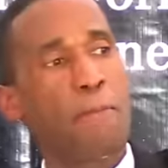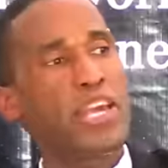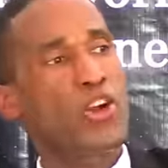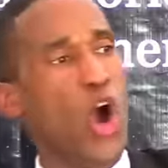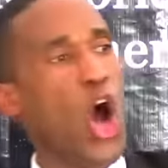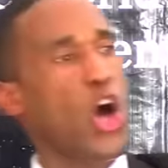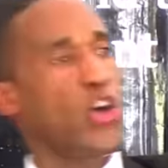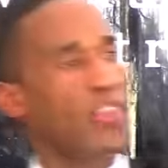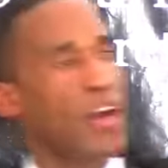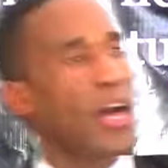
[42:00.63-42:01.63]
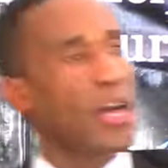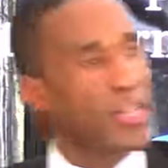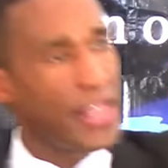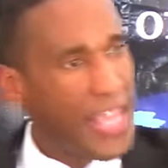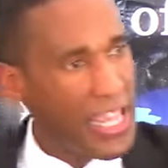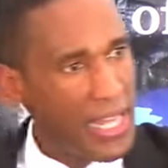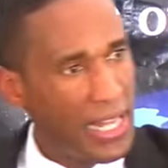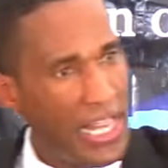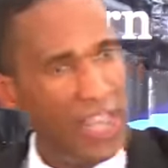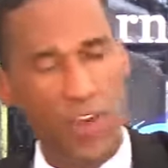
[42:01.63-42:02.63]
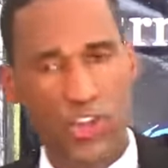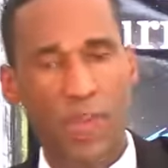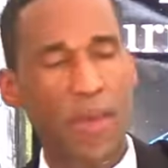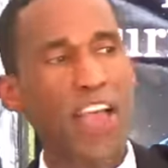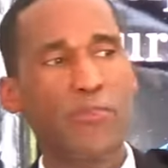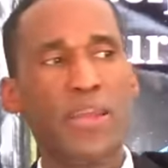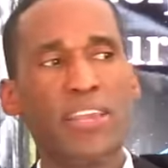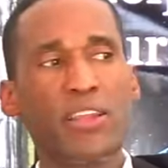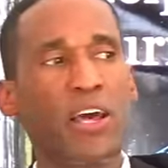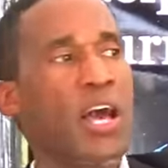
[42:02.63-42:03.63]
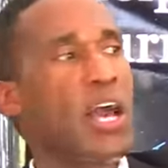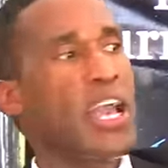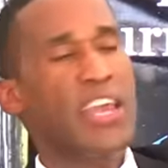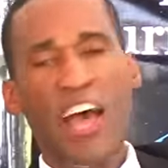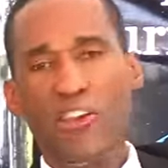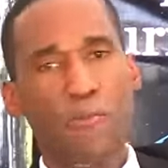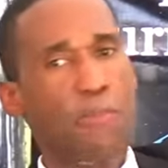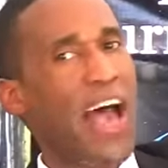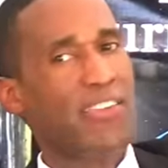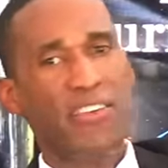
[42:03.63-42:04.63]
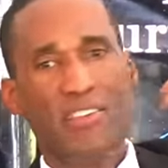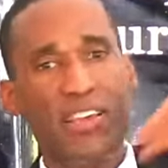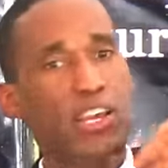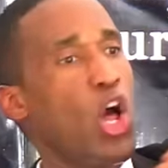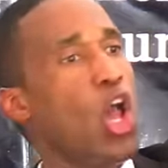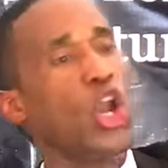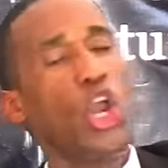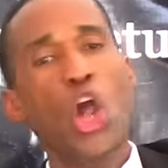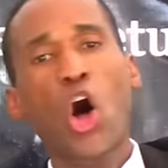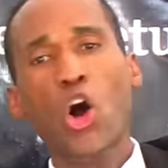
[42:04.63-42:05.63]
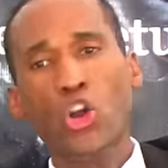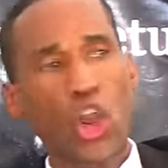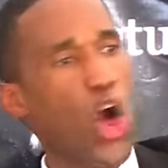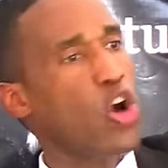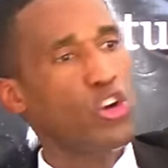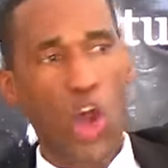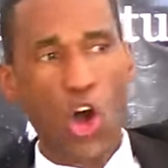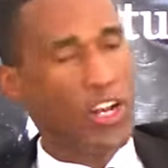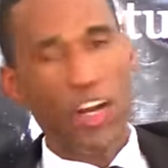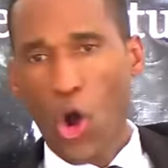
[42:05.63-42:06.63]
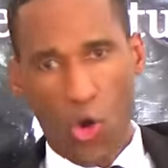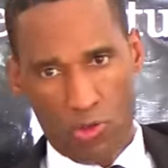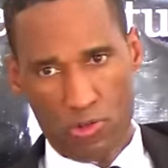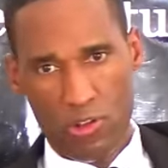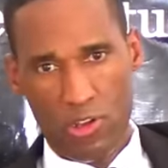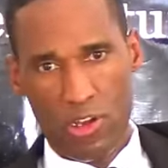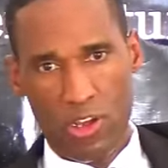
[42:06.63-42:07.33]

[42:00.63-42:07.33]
Because the leadership has been in apostasy long, long, long ago.